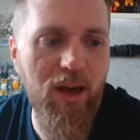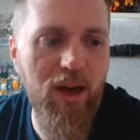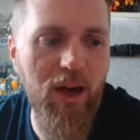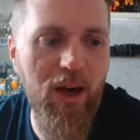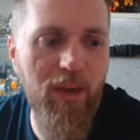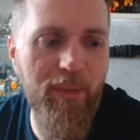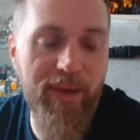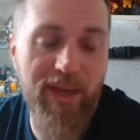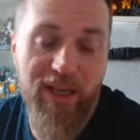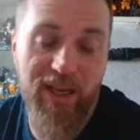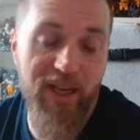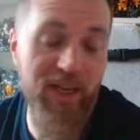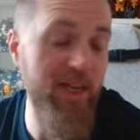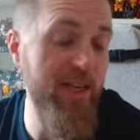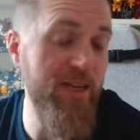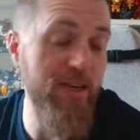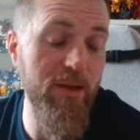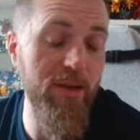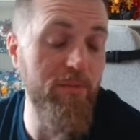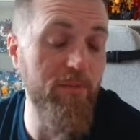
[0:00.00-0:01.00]
I mean, it
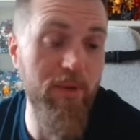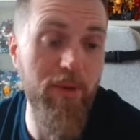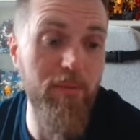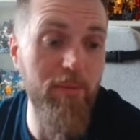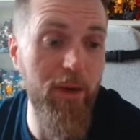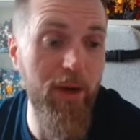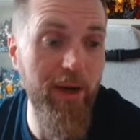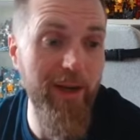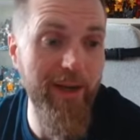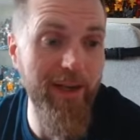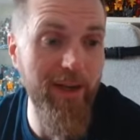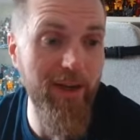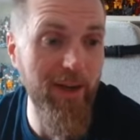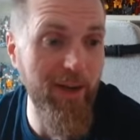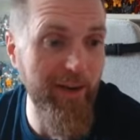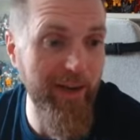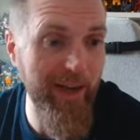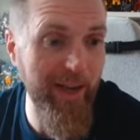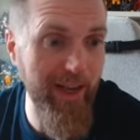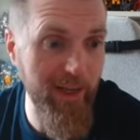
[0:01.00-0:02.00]
is a
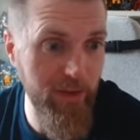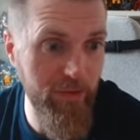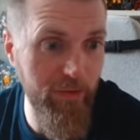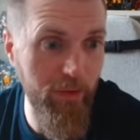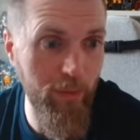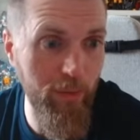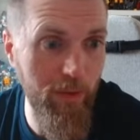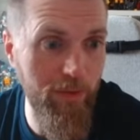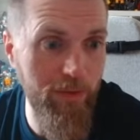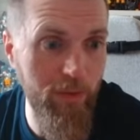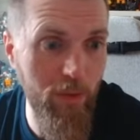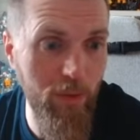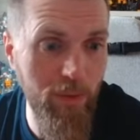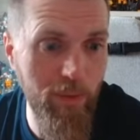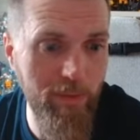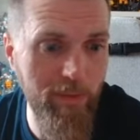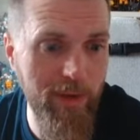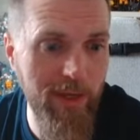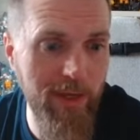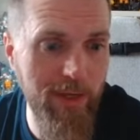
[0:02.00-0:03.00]
combiner and it is from a form
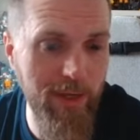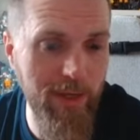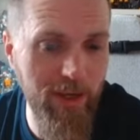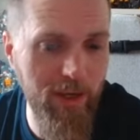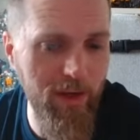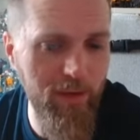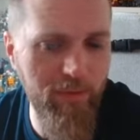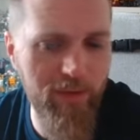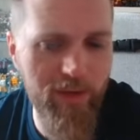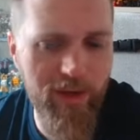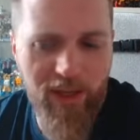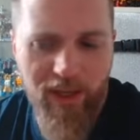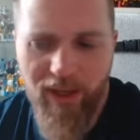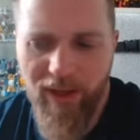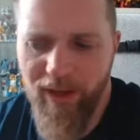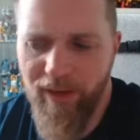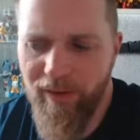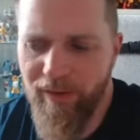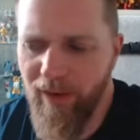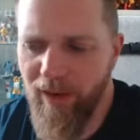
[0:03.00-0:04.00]
of media.
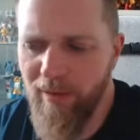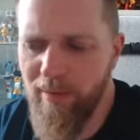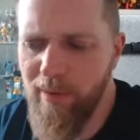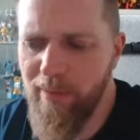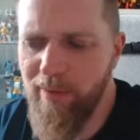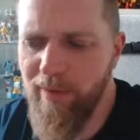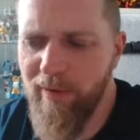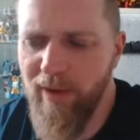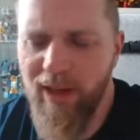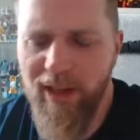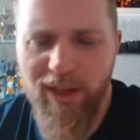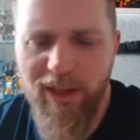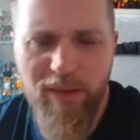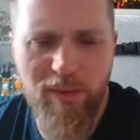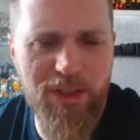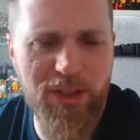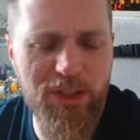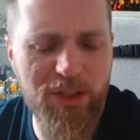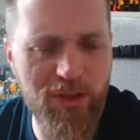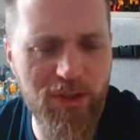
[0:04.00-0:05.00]
If I remember rightly,
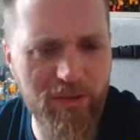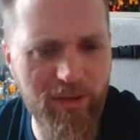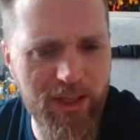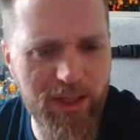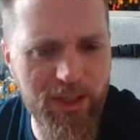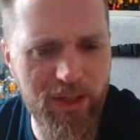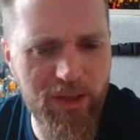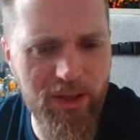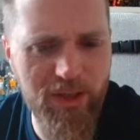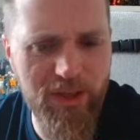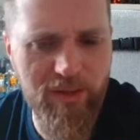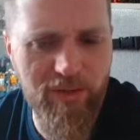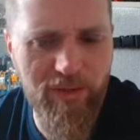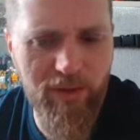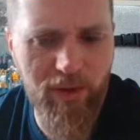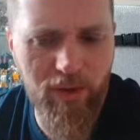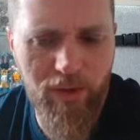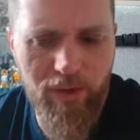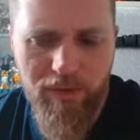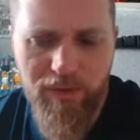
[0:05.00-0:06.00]
wasn't Tarantulas
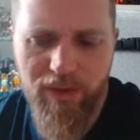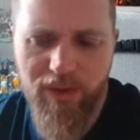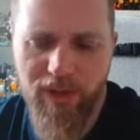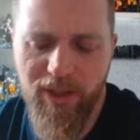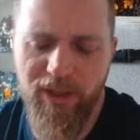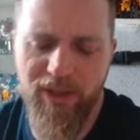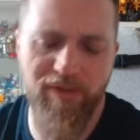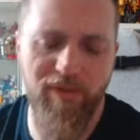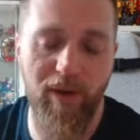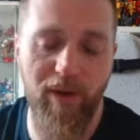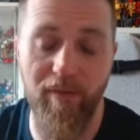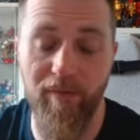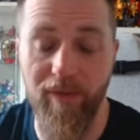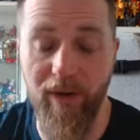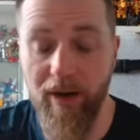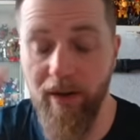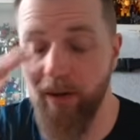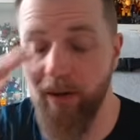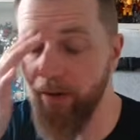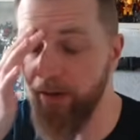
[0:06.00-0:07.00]
involved? I'm
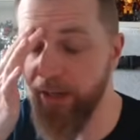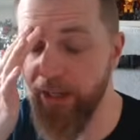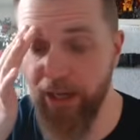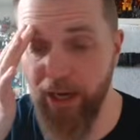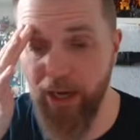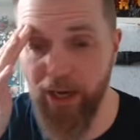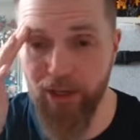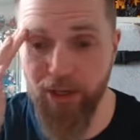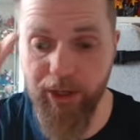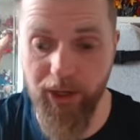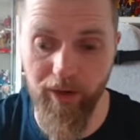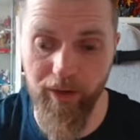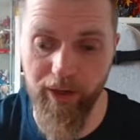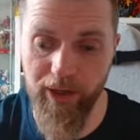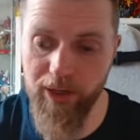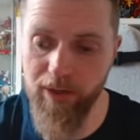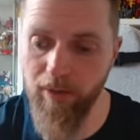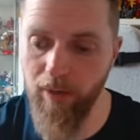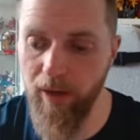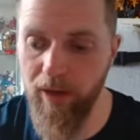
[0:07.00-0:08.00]
very sketchy on
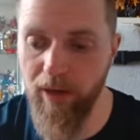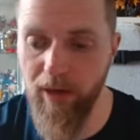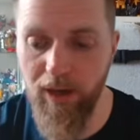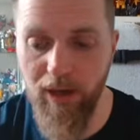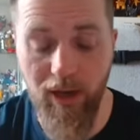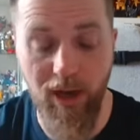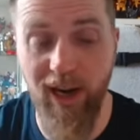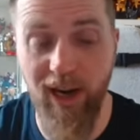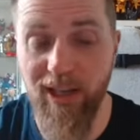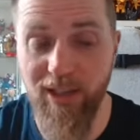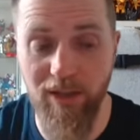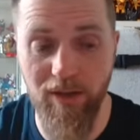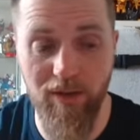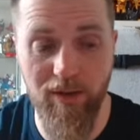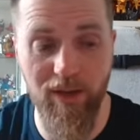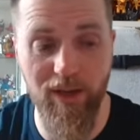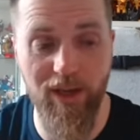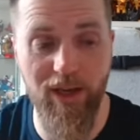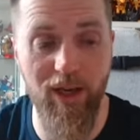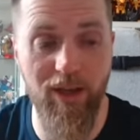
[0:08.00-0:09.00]
this one. I had to look
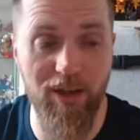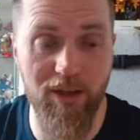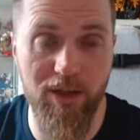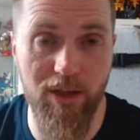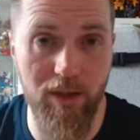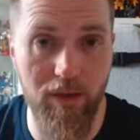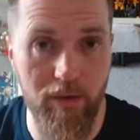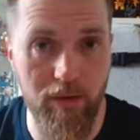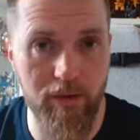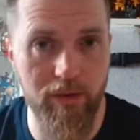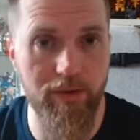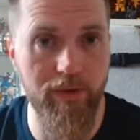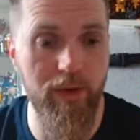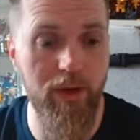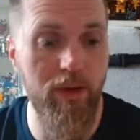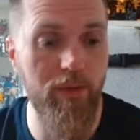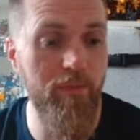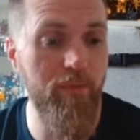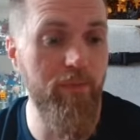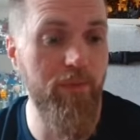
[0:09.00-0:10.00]
at the colours. I thought it was
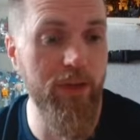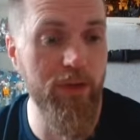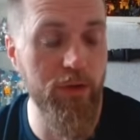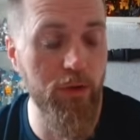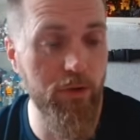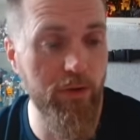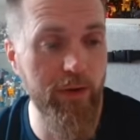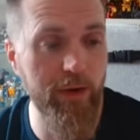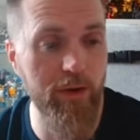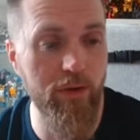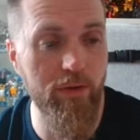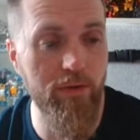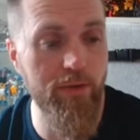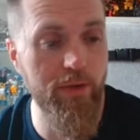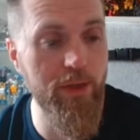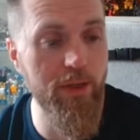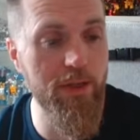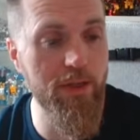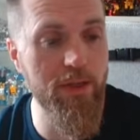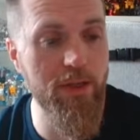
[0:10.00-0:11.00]
Victorian at
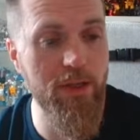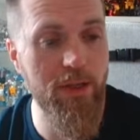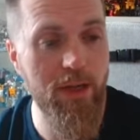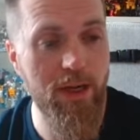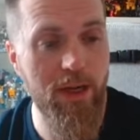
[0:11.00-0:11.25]
first.